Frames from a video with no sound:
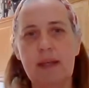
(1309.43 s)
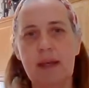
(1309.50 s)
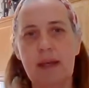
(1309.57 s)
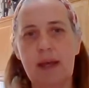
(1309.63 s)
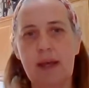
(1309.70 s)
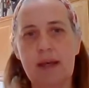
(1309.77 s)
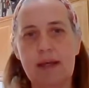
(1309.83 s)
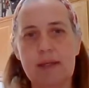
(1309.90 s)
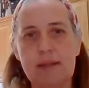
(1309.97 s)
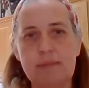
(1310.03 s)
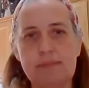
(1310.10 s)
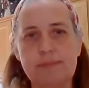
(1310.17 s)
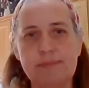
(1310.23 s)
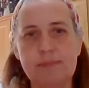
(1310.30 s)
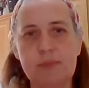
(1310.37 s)

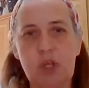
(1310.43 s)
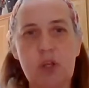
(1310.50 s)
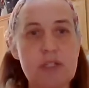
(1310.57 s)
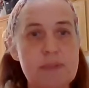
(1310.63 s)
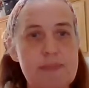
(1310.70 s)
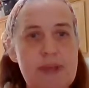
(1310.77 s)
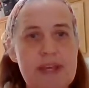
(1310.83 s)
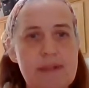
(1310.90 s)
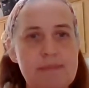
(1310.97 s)
Carlsbad,